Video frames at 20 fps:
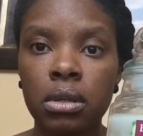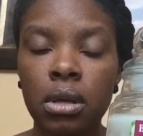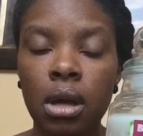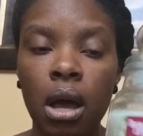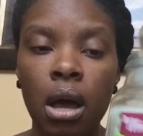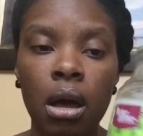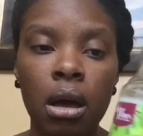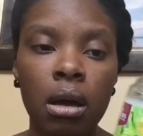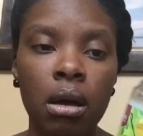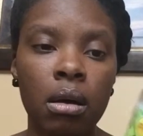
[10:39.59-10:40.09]

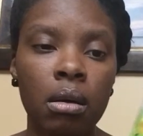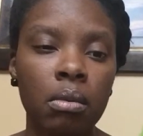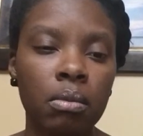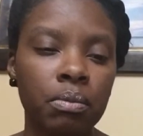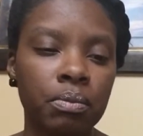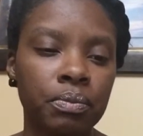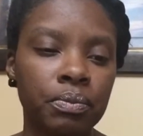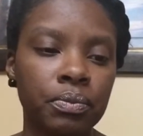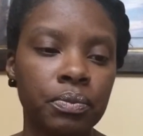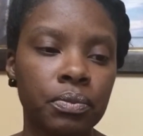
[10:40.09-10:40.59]

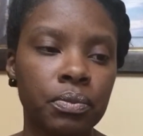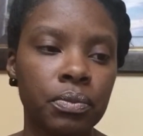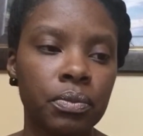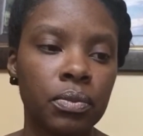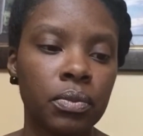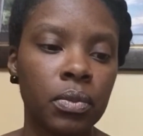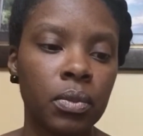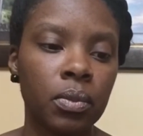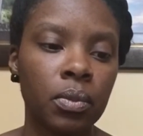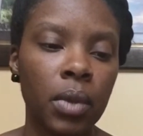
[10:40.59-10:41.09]
Um,
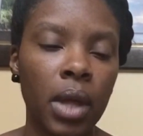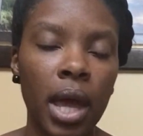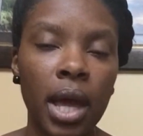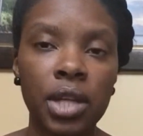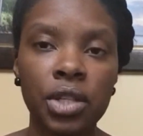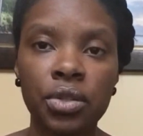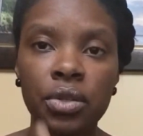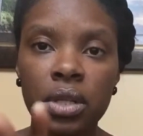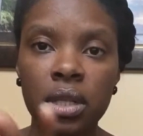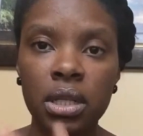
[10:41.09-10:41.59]

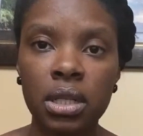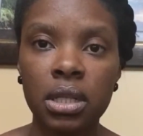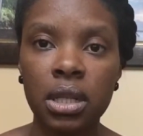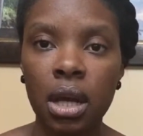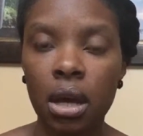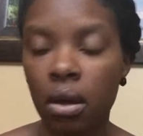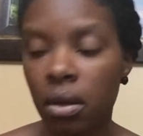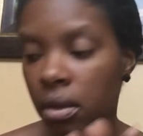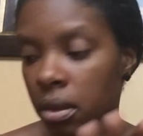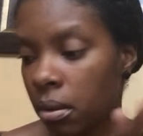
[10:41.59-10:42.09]
as you can
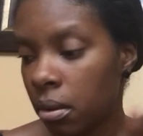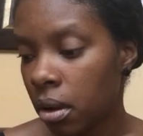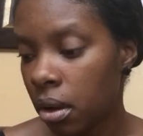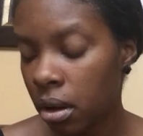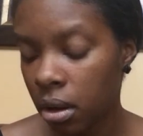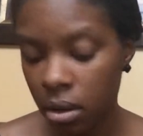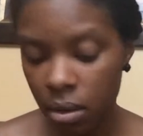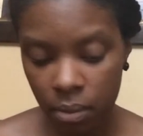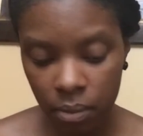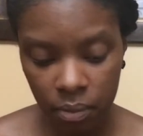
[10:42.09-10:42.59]
tell,
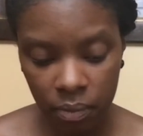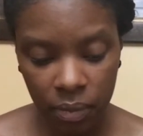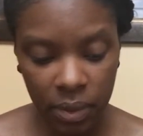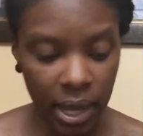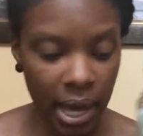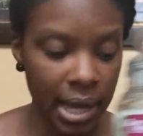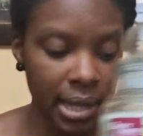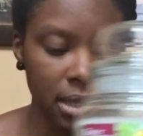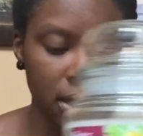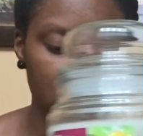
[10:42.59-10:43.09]
um,
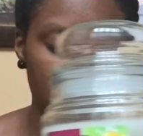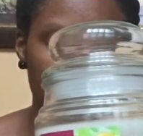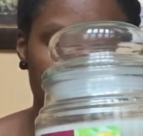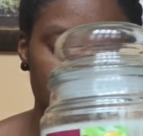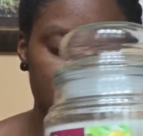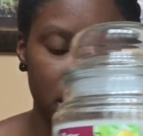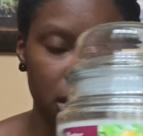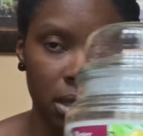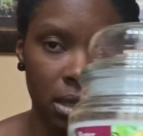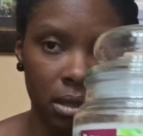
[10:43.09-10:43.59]
that
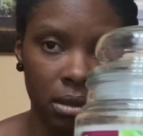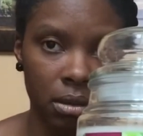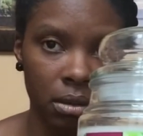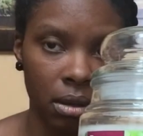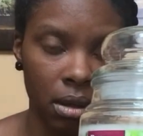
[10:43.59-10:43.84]
this scent,